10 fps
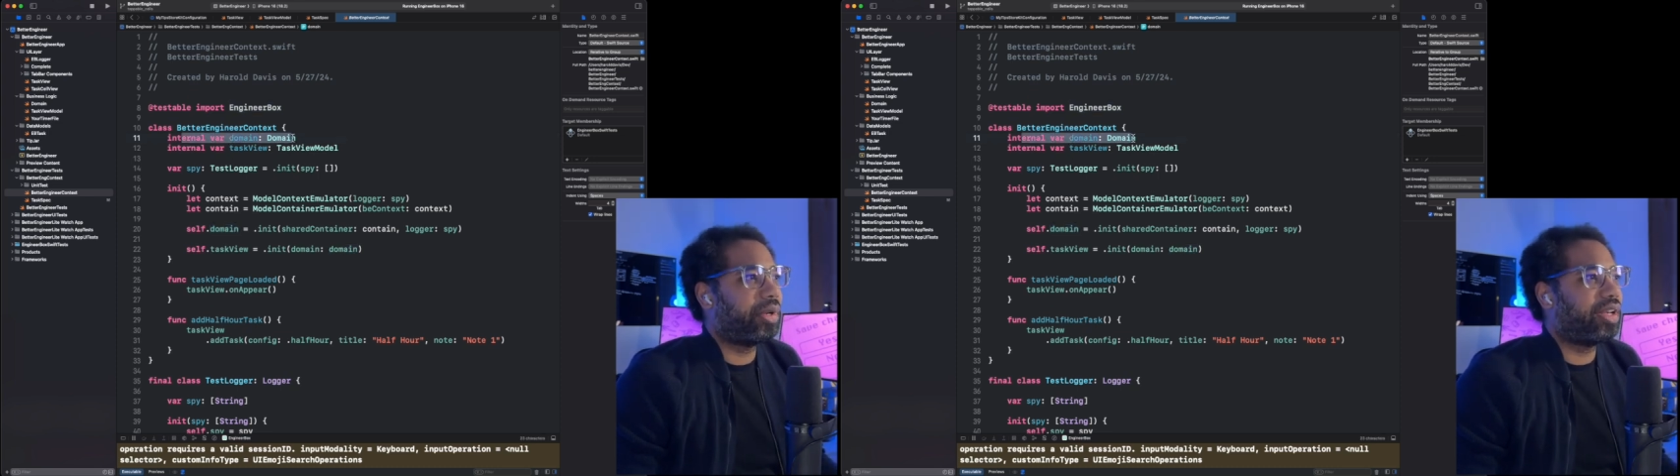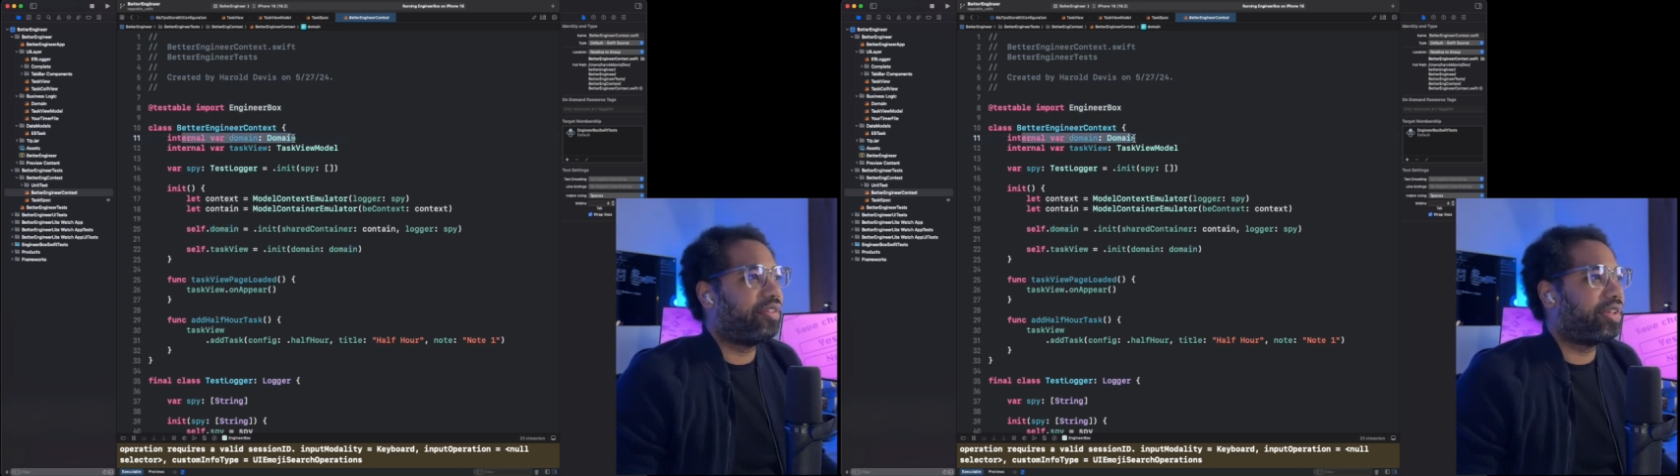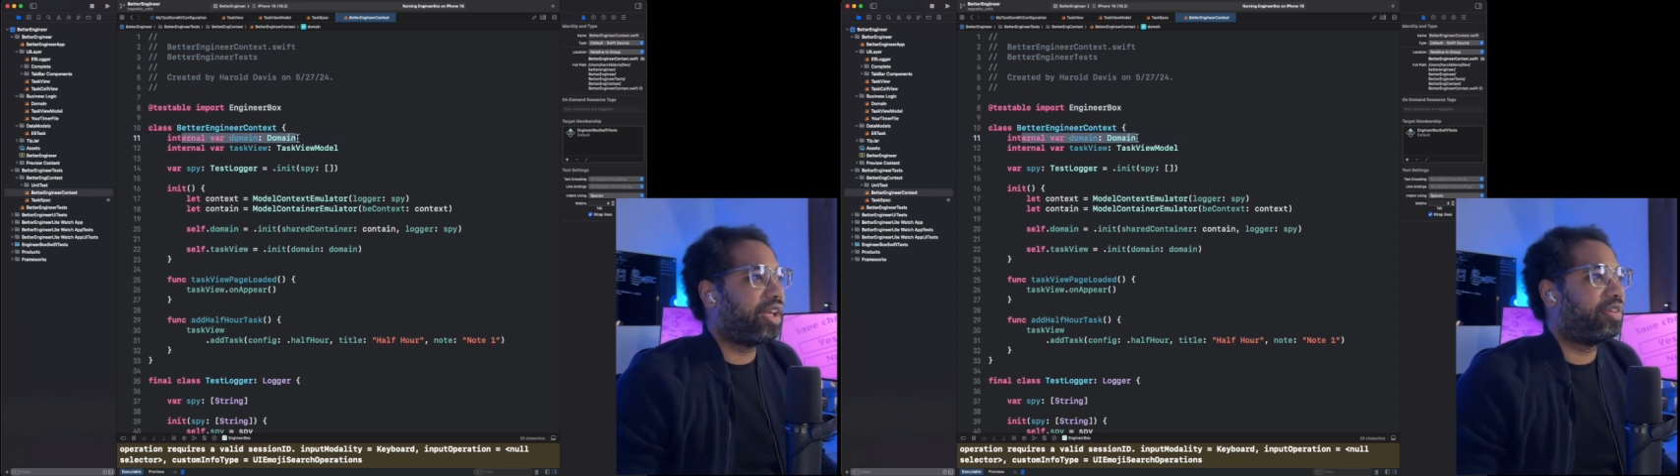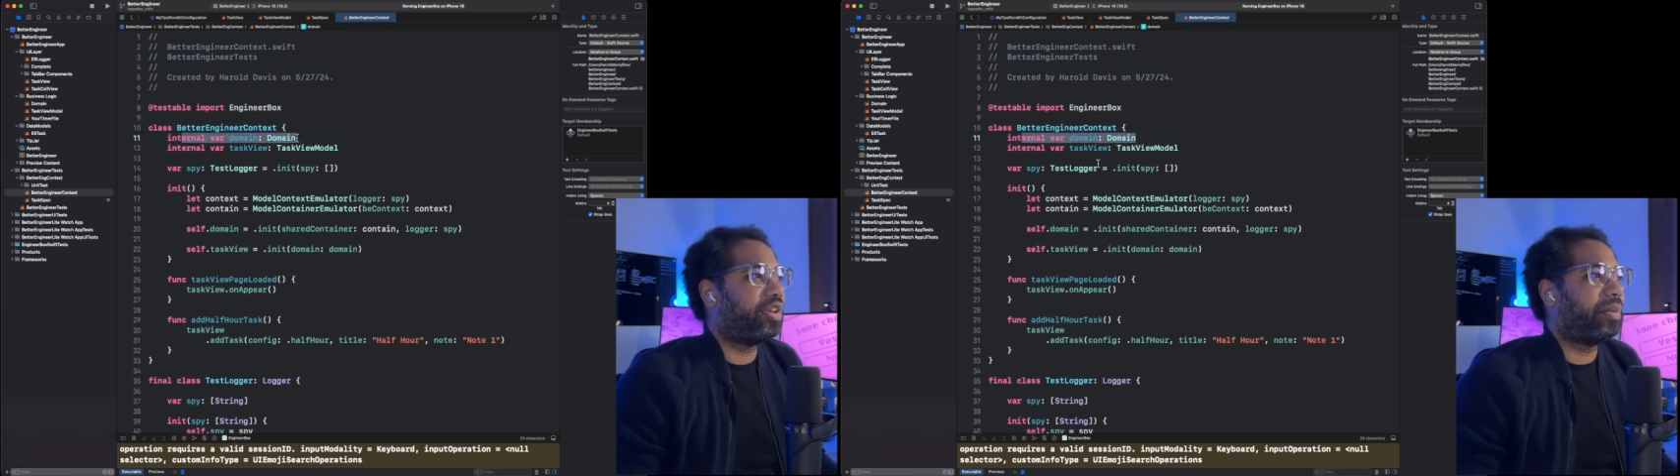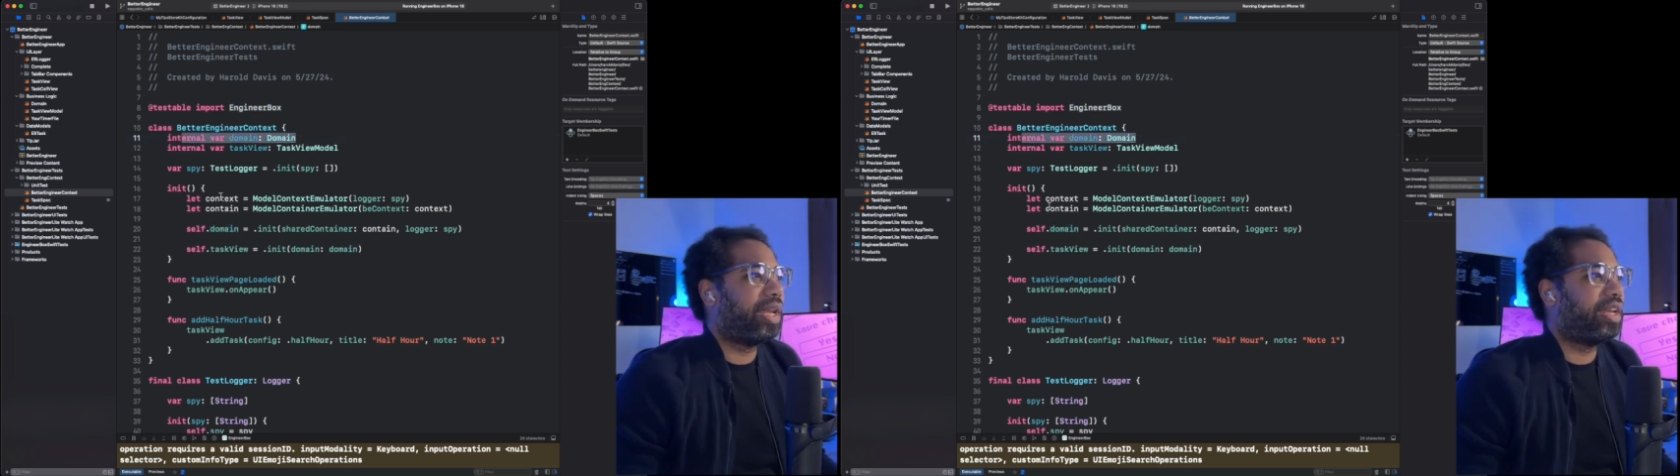definitely have a
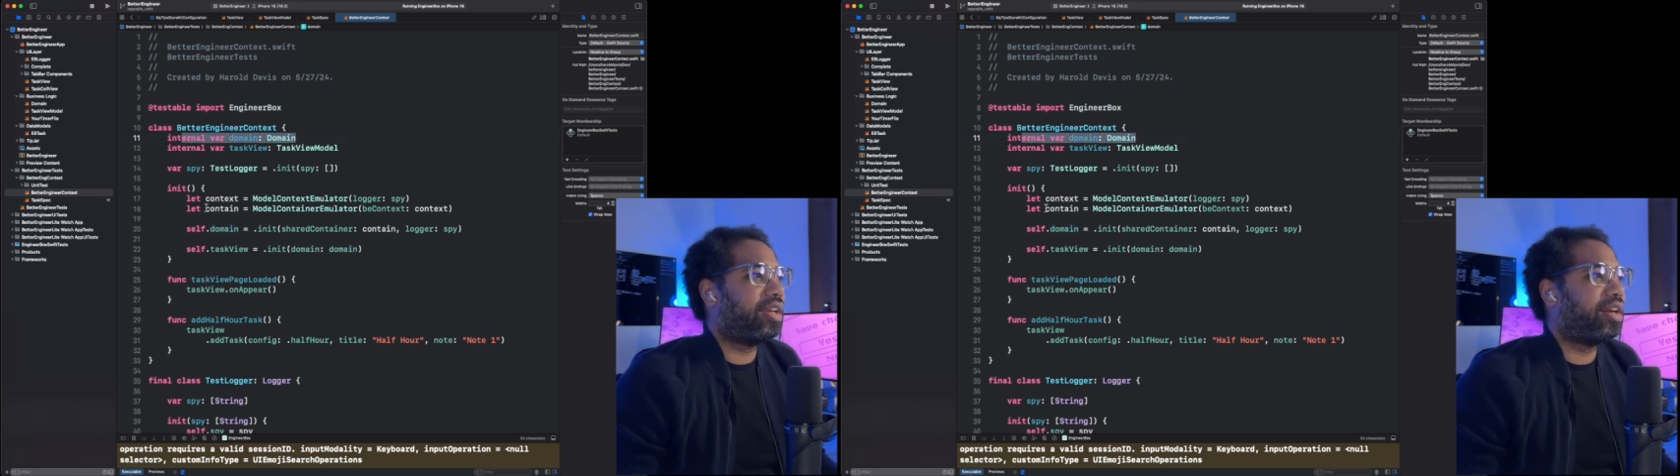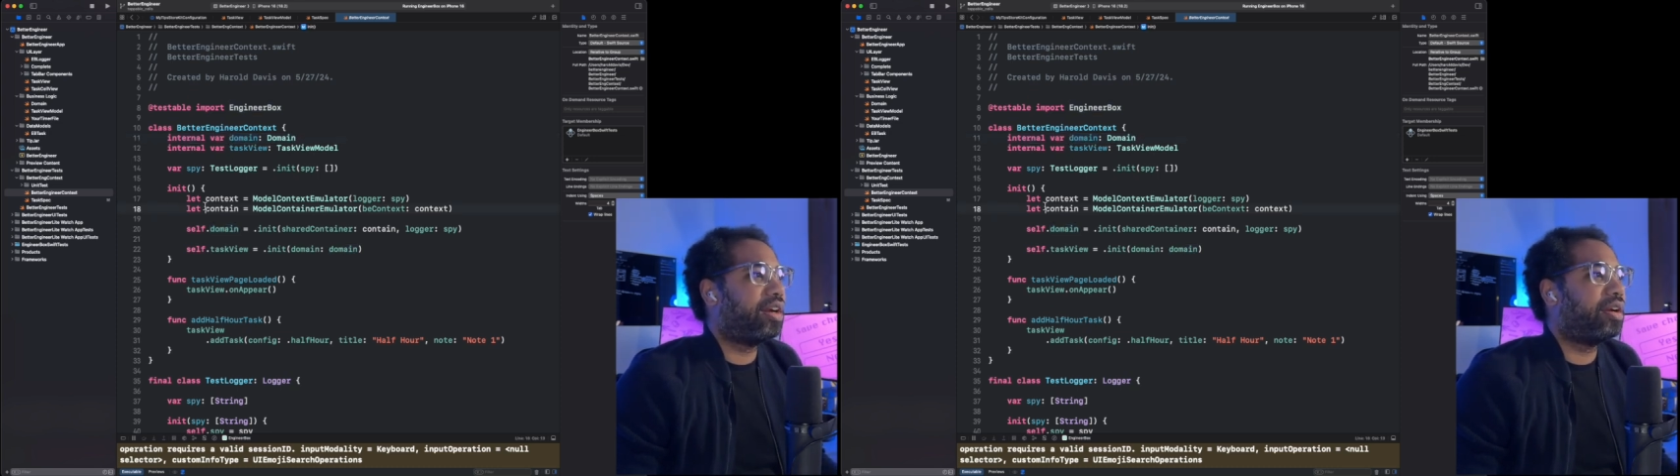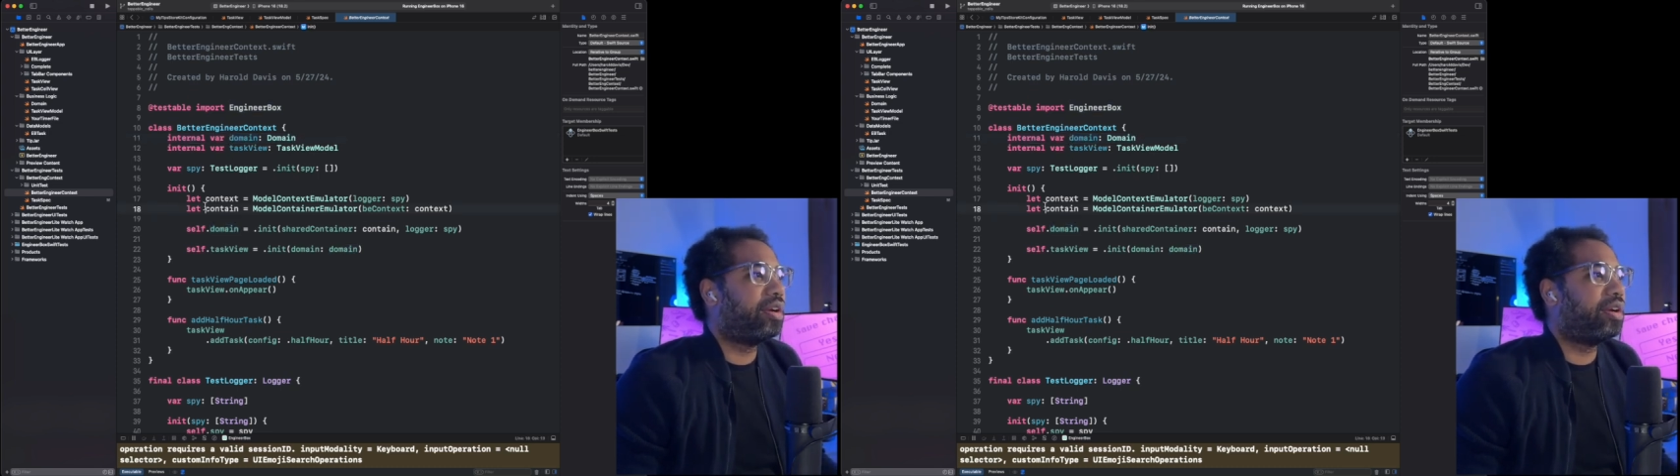domain here.